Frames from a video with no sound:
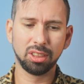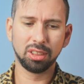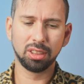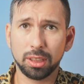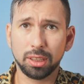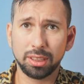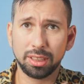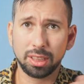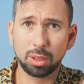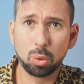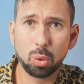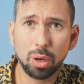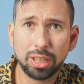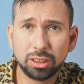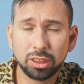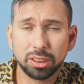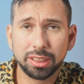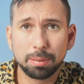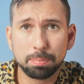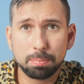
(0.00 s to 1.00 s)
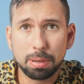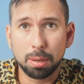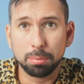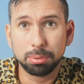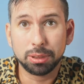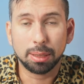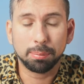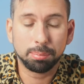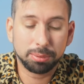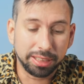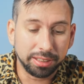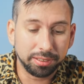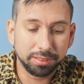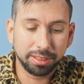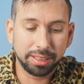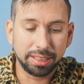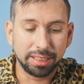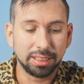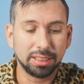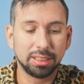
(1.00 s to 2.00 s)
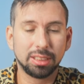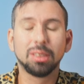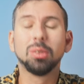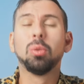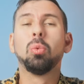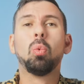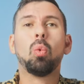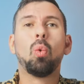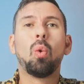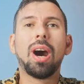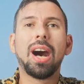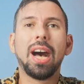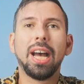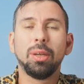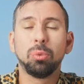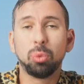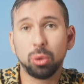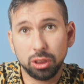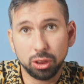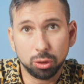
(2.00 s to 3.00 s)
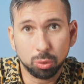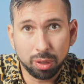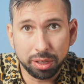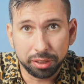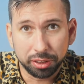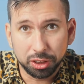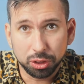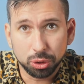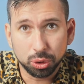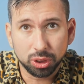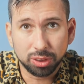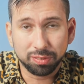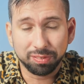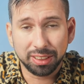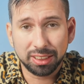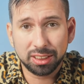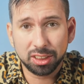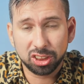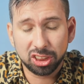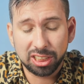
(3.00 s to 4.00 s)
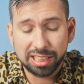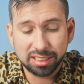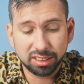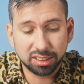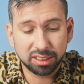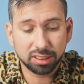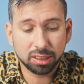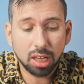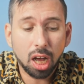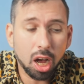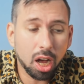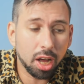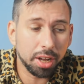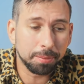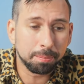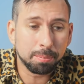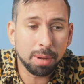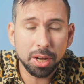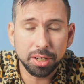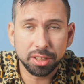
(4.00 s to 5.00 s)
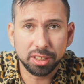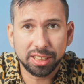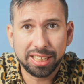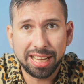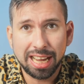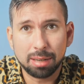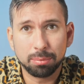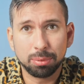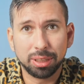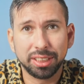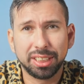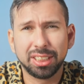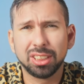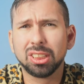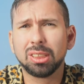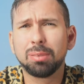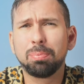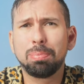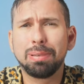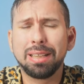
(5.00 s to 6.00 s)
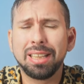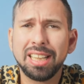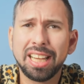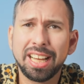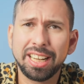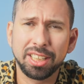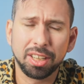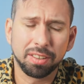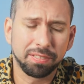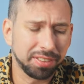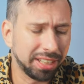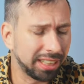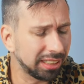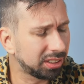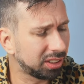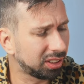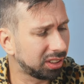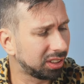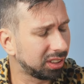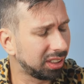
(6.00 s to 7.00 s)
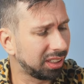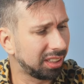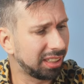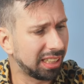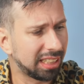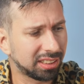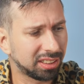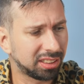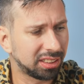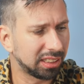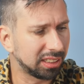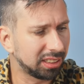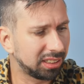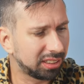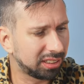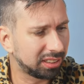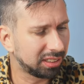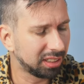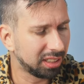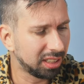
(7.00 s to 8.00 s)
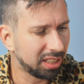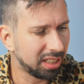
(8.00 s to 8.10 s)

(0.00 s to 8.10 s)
The question that pops up then is, why would you want to use vintage lenses on a modern camera? There's plenty of nicer lenses.